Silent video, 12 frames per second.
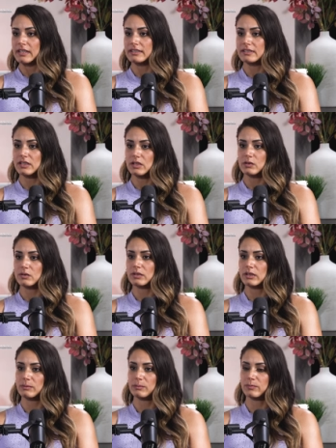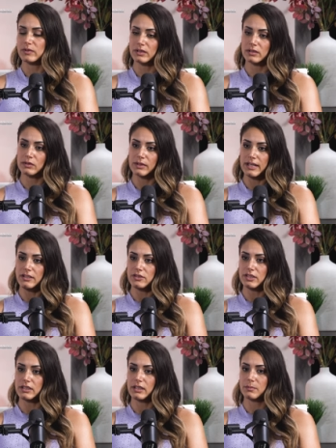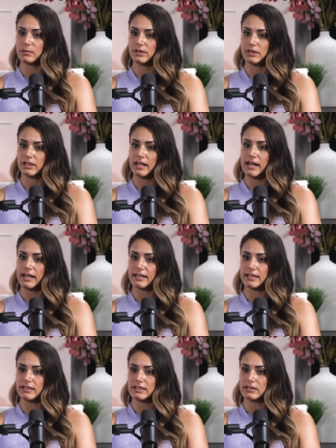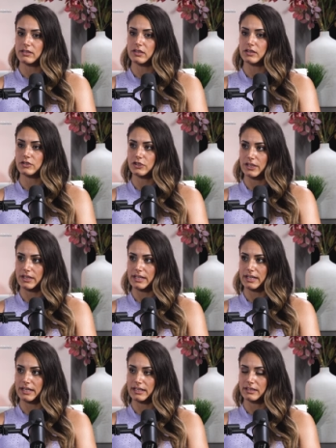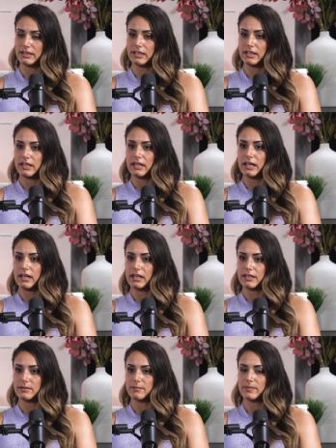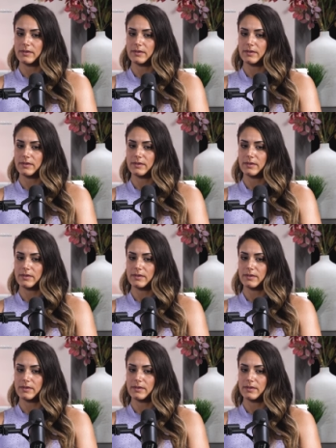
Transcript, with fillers: So the the location that we're at is on Cheyenne, uh,